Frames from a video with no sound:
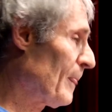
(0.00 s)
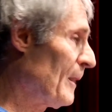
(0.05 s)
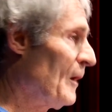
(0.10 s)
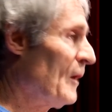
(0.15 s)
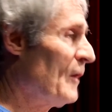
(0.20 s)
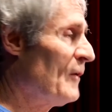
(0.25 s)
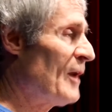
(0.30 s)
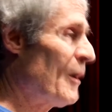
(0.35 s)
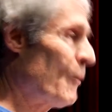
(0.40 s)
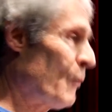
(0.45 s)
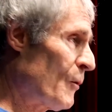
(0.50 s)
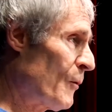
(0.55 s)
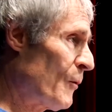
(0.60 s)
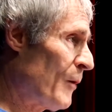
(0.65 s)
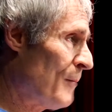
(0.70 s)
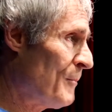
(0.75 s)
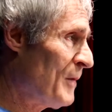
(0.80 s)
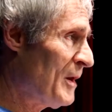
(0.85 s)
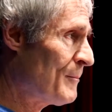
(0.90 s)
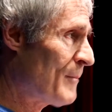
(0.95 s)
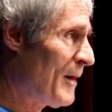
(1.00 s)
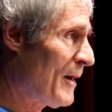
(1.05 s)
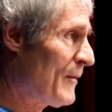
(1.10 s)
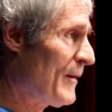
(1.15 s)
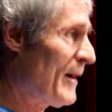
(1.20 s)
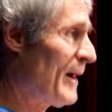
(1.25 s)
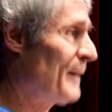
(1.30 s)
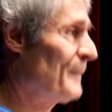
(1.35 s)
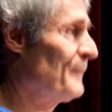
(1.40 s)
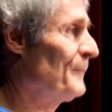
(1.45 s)
Now, what do I mean by
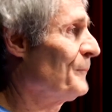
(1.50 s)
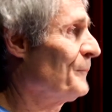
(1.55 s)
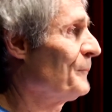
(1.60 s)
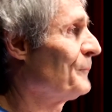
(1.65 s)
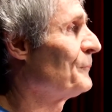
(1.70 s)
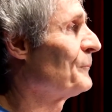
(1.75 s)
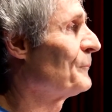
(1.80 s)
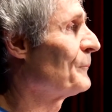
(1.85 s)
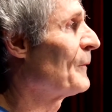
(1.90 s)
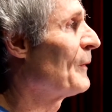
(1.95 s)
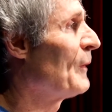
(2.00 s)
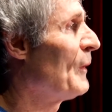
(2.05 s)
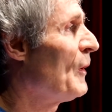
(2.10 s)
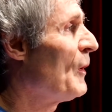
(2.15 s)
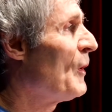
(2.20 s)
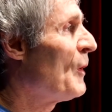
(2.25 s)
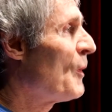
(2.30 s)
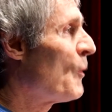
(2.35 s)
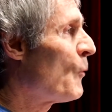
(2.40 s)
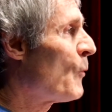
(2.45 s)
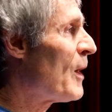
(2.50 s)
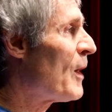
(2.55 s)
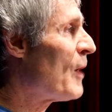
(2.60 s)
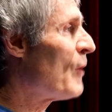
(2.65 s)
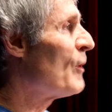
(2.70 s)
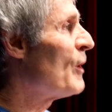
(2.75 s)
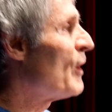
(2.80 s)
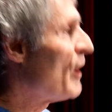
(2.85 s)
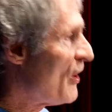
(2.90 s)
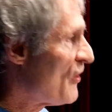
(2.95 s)
that?
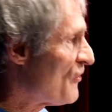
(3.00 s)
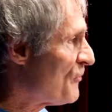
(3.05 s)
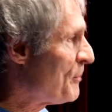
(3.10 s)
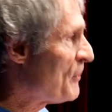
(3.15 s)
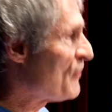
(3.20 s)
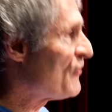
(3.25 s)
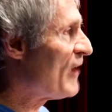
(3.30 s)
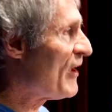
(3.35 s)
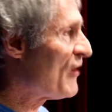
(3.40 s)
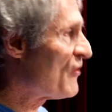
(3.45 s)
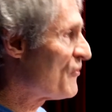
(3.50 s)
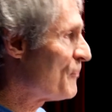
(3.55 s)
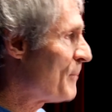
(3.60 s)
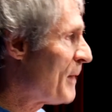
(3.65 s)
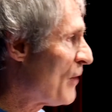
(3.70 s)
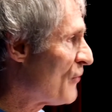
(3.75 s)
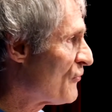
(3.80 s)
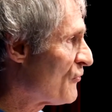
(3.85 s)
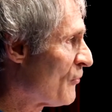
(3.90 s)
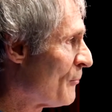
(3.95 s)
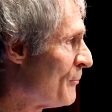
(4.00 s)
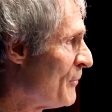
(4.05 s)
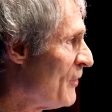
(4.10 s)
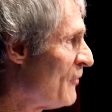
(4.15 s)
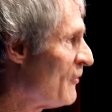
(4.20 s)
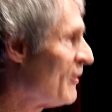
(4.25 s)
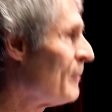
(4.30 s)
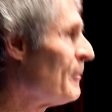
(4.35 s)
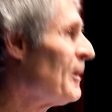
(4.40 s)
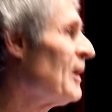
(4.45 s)
Well, husbands had spousal
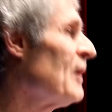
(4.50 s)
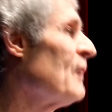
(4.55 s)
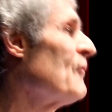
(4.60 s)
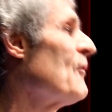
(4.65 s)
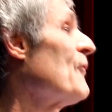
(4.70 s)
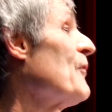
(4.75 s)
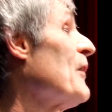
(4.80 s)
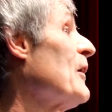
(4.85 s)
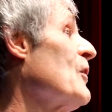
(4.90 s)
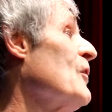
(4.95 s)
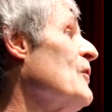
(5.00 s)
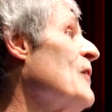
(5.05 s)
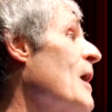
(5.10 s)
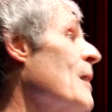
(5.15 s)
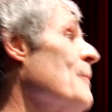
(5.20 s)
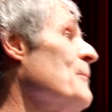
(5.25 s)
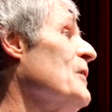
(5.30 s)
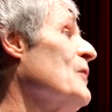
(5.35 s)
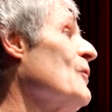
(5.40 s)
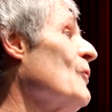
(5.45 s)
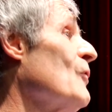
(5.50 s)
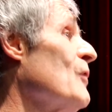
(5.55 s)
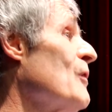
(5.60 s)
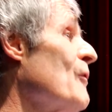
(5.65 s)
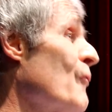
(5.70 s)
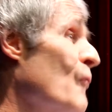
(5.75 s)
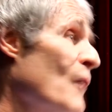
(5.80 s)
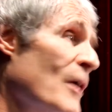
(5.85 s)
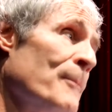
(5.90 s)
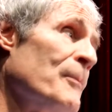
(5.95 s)
immunity, meaning that they could not be guilty of
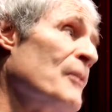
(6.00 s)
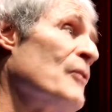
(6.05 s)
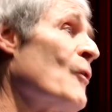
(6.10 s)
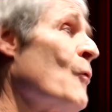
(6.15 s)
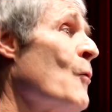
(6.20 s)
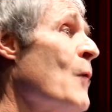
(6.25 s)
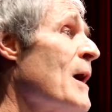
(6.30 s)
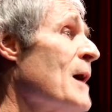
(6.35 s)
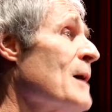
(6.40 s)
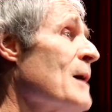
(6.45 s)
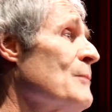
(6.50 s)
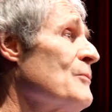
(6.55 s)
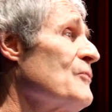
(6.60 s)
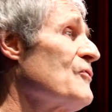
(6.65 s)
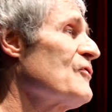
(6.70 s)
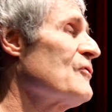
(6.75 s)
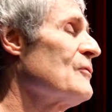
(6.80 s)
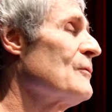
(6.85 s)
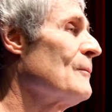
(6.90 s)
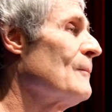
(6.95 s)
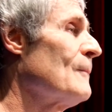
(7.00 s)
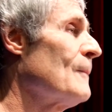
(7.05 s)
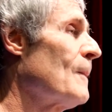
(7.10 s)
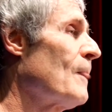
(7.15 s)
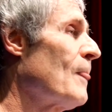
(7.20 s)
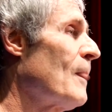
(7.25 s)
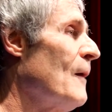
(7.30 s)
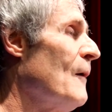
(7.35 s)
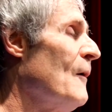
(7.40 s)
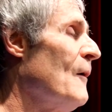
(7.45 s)
raping their wives
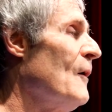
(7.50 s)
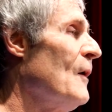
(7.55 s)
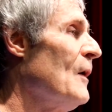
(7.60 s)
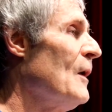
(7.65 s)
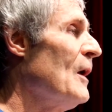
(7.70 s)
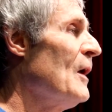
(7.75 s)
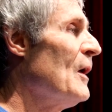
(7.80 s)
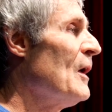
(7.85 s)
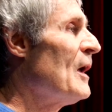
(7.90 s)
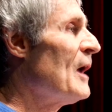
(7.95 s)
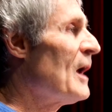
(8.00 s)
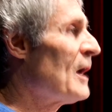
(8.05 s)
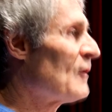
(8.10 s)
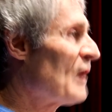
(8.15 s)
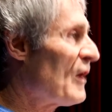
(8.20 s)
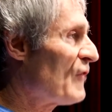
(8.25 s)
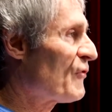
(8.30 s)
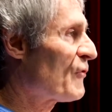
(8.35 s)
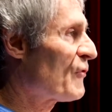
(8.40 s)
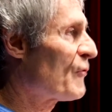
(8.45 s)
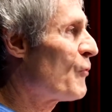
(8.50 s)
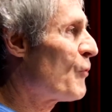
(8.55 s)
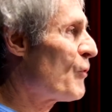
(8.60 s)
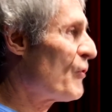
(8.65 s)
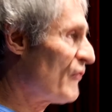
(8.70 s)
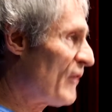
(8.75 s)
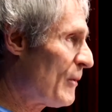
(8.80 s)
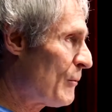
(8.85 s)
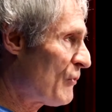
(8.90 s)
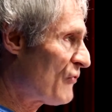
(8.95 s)
unless, of course, they
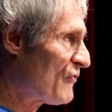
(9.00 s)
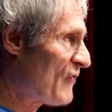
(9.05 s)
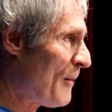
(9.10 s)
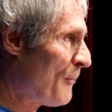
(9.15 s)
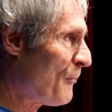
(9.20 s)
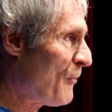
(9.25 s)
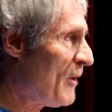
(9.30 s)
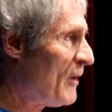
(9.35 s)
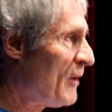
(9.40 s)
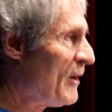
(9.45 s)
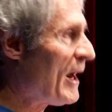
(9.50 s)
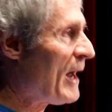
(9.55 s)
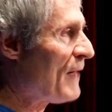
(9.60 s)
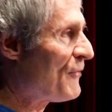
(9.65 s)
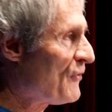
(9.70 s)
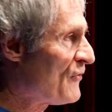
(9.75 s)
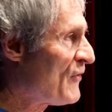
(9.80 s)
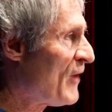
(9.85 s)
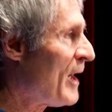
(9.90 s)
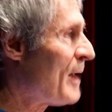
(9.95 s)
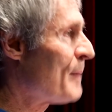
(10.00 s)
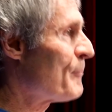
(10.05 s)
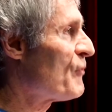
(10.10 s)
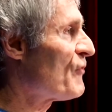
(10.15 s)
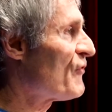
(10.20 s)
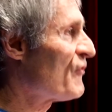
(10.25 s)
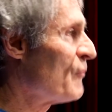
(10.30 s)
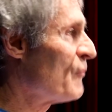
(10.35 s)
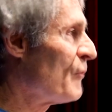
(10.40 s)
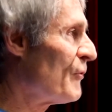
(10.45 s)
were separated at the time
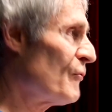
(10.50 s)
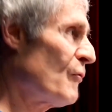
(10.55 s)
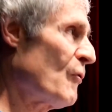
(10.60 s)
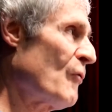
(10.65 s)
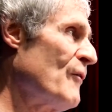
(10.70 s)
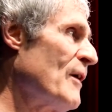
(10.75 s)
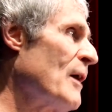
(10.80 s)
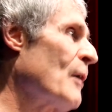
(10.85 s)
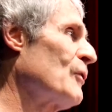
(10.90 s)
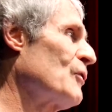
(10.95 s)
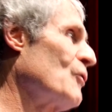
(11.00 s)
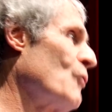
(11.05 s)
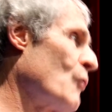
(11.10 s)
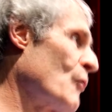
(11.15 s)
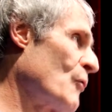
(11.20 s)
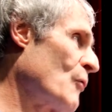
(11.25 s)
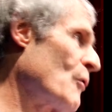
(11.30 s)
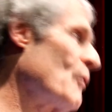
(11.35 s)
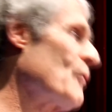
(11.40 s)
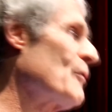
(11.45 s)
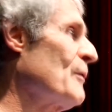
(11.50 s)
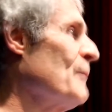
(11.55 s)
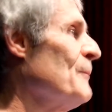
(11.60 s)
pursuant to a valid court order.